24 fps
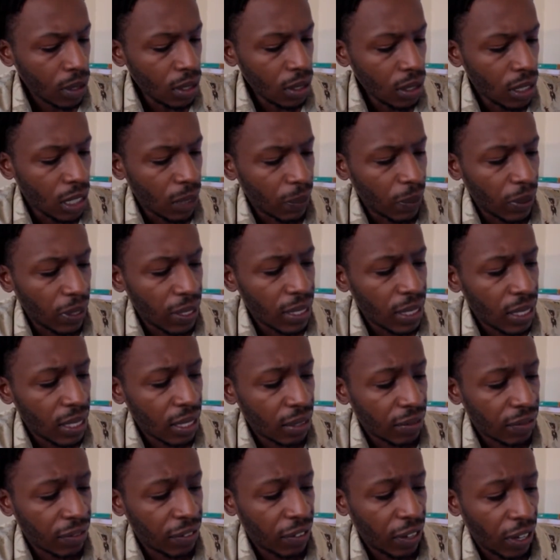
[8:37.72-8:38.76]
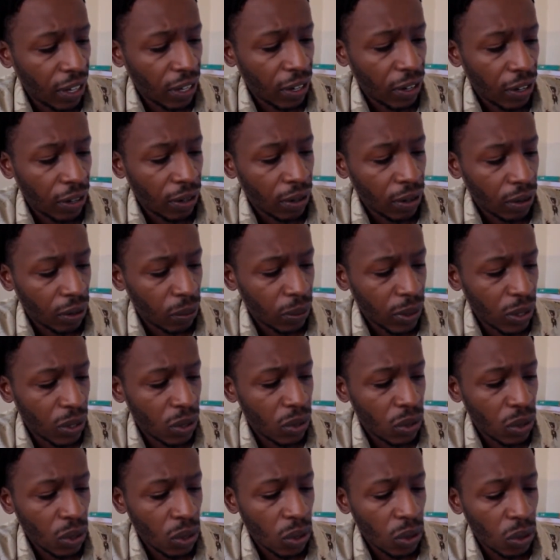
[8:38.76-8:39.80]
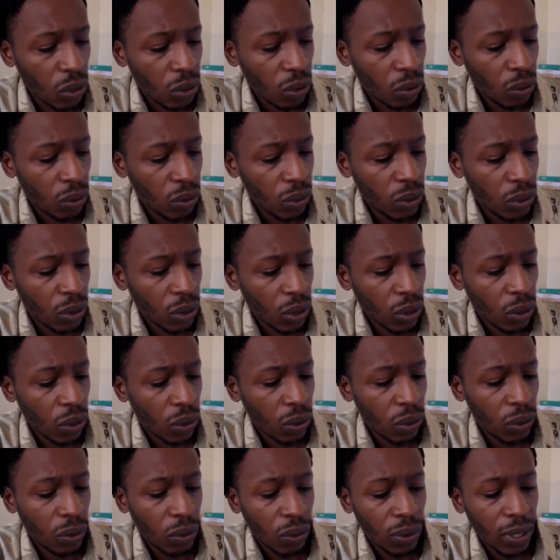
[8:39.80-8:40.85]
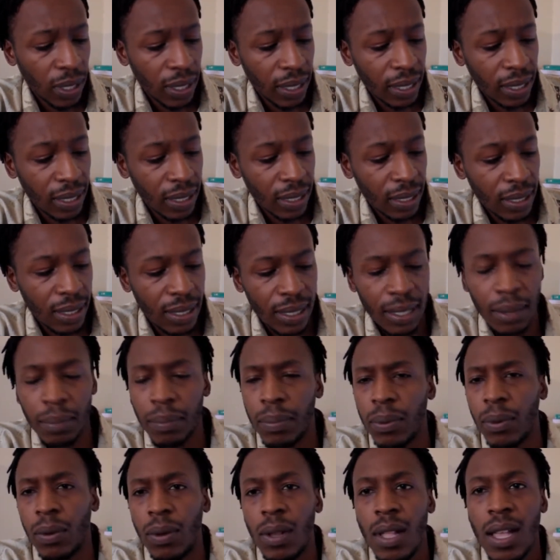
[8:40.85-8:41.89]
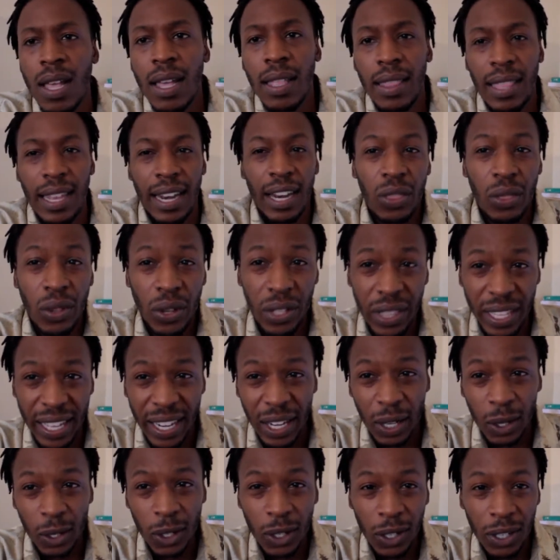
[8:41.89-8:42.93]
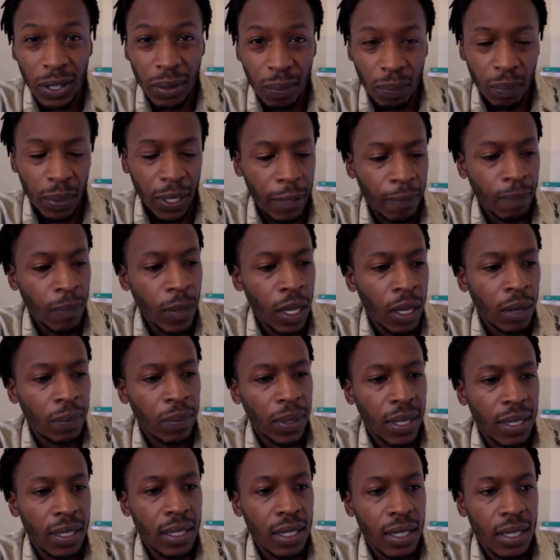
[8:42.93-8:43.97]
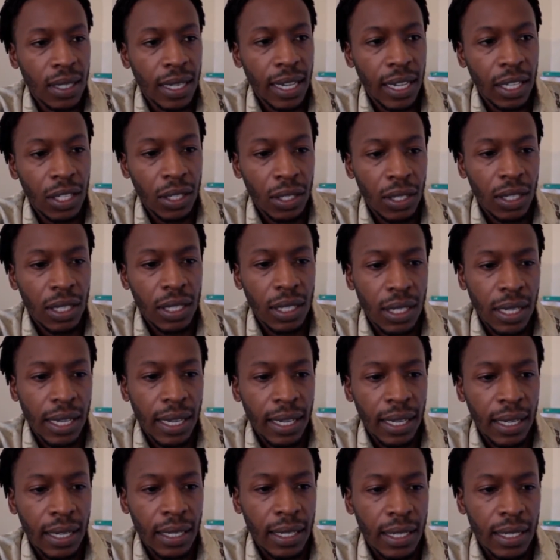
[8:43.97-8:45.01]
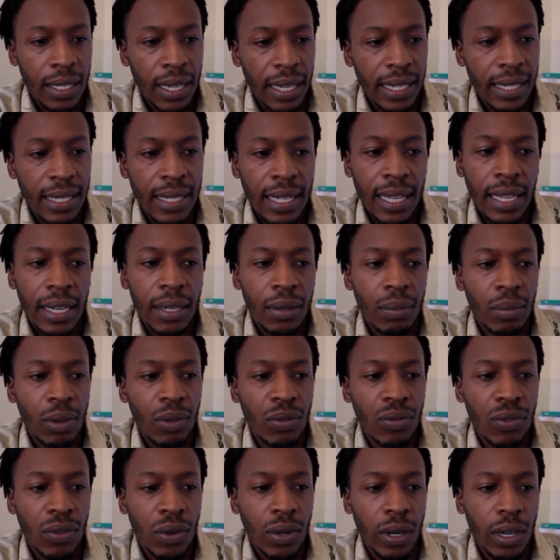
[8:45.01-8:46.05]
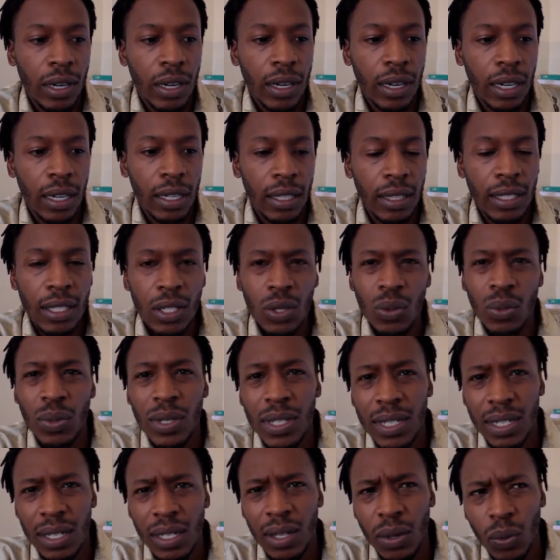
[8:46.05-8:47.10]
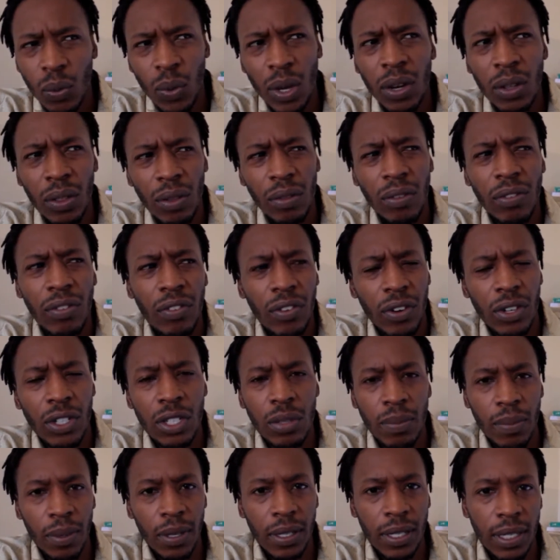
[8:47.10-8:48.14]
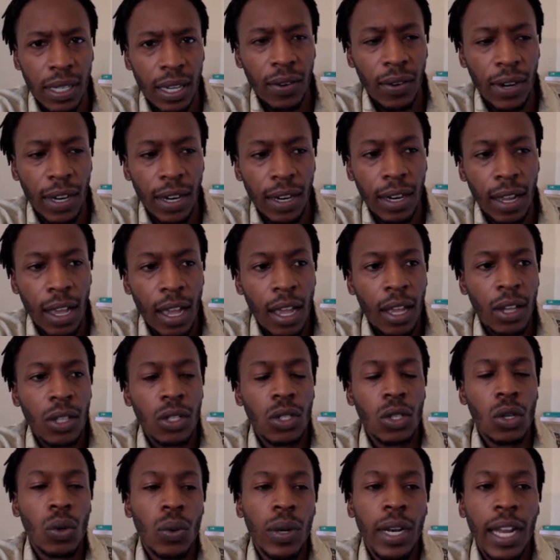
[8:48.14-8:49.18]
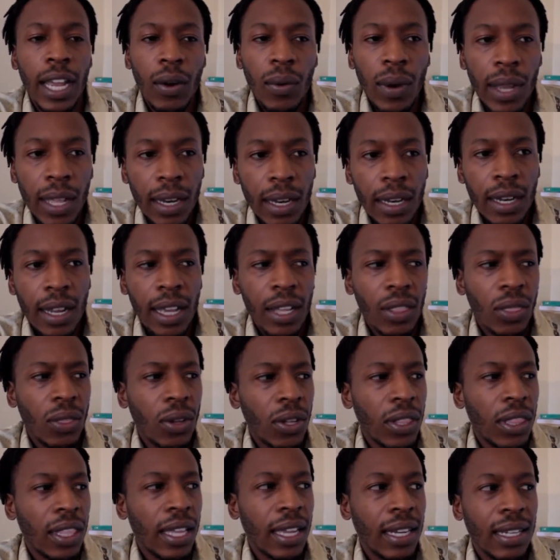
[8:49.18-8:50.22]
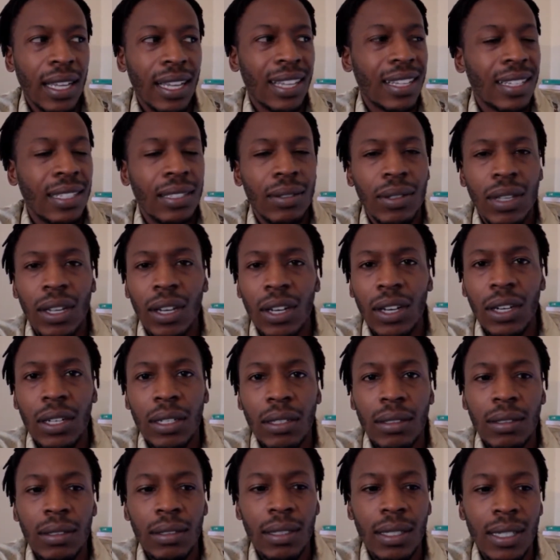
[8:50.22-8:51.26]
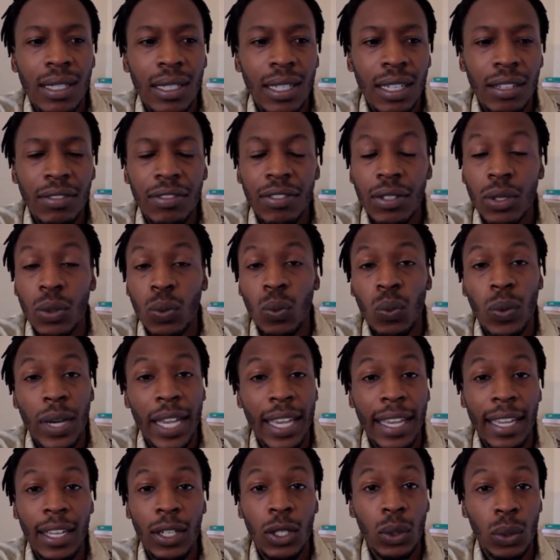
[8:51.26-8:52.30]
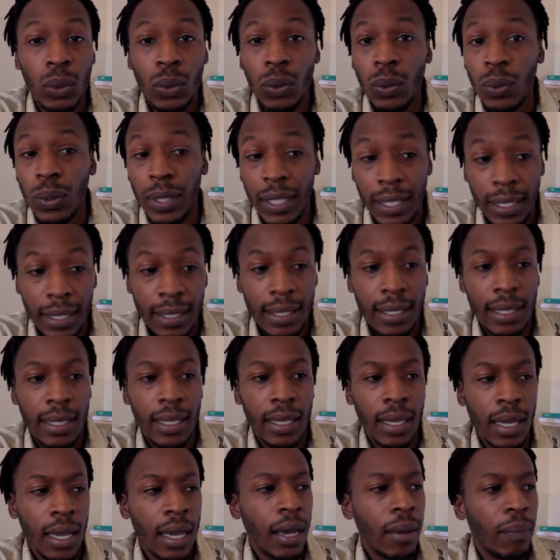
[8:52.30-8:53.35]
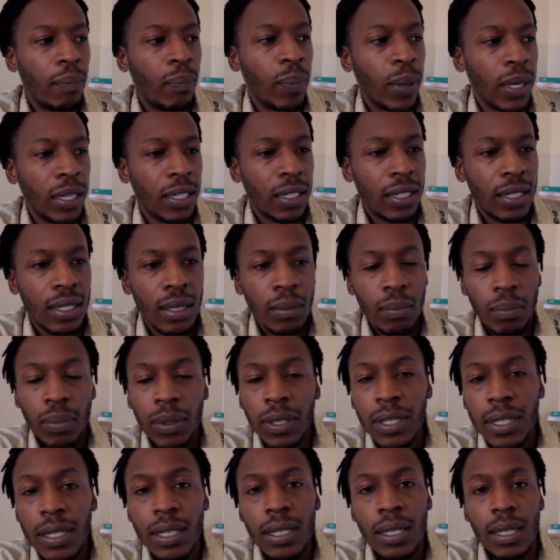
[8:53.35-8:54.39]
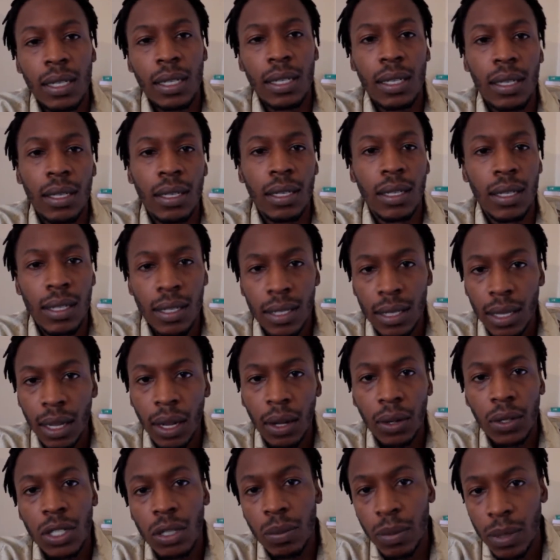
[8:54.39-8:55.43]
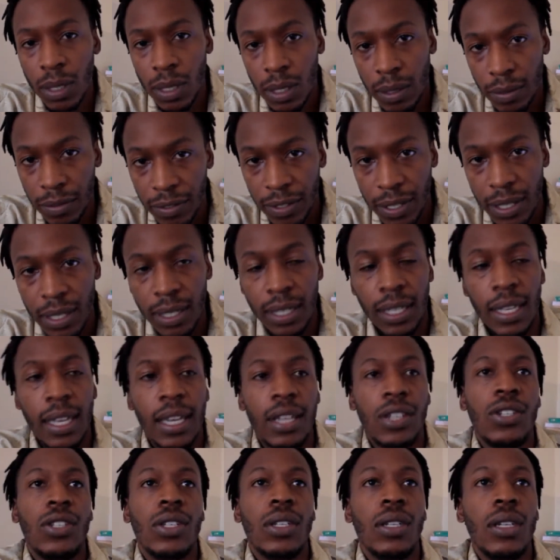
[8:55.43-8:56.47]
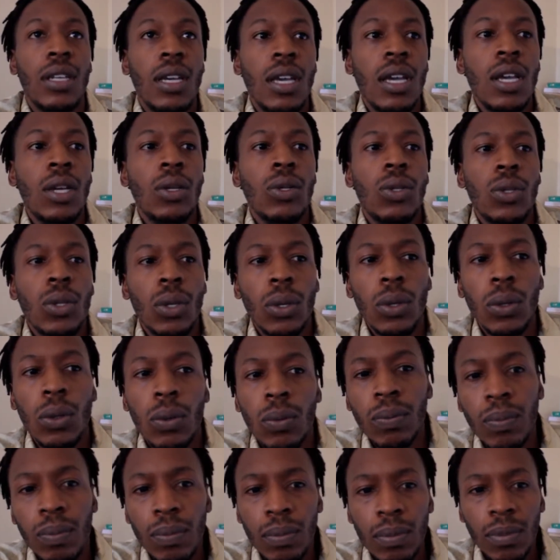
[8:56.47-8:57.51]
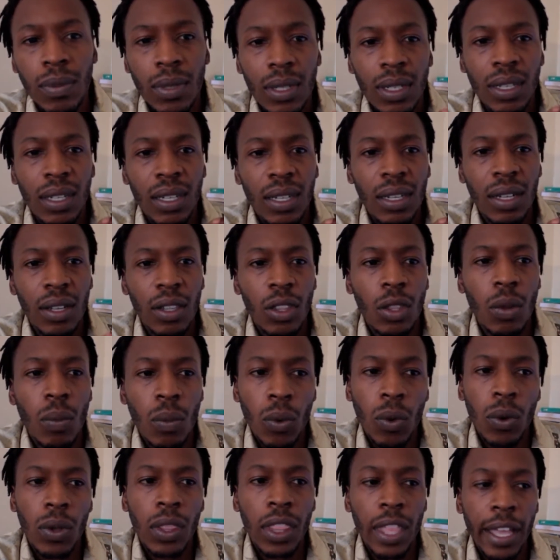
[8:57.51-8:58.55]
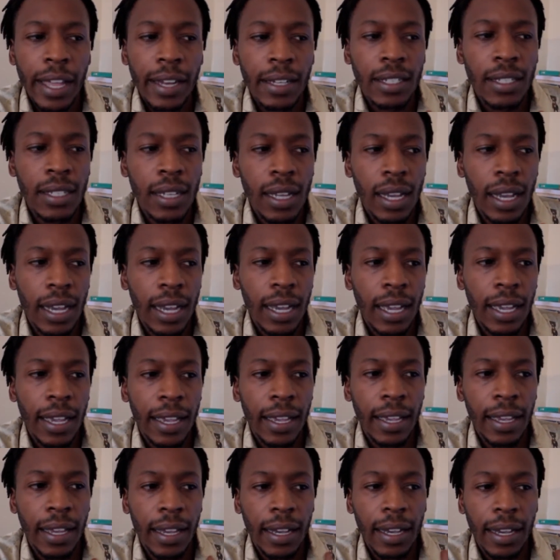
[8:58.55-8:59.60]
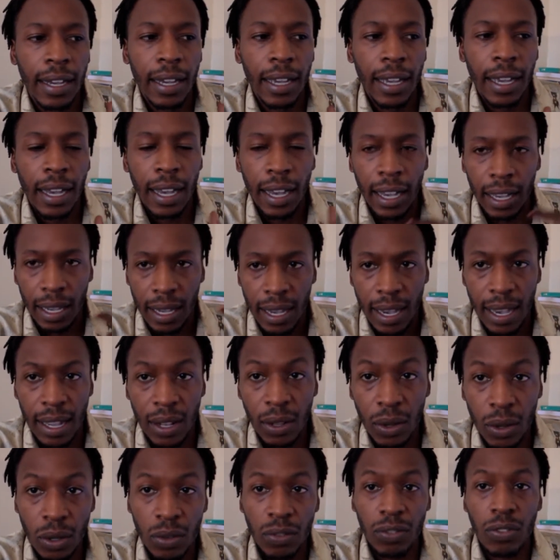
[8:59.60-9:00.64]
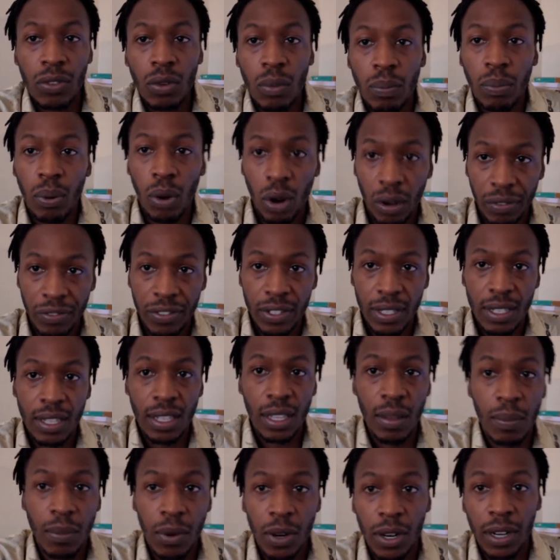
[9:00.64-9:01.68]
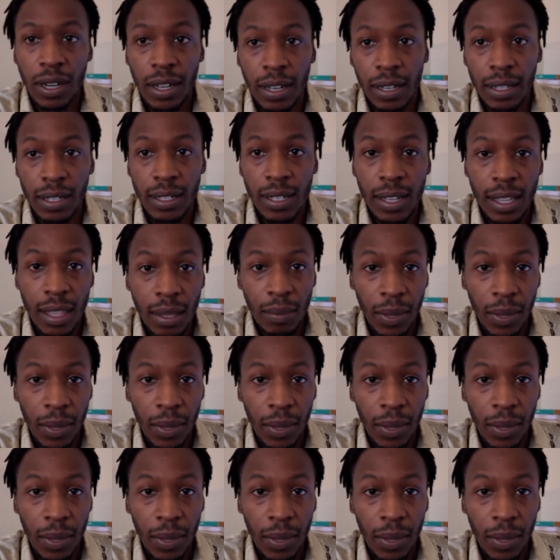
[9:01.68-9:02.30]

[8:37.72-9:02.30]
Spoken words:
some of the stuff here was so simple that I thought that it couldn't be, because as I stated before, this was one of the first books I read. So when I read it, I thought that nah, this stuff is way too easy. But simplicity is the ultimate sophistication. So the more that I looked for profits in the market in the